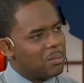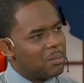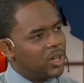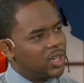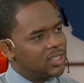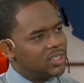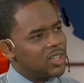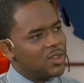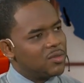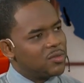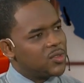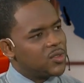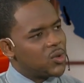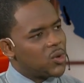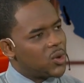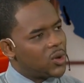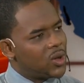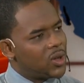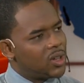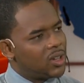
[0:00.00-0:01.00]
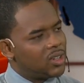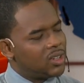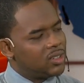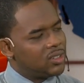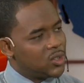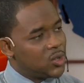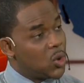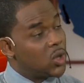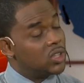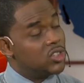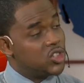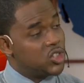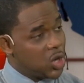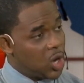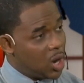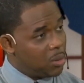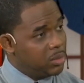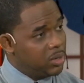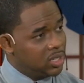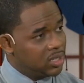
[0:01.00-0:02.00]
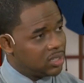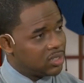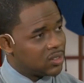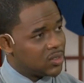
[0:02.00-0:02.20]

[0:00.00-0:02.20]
But if your job,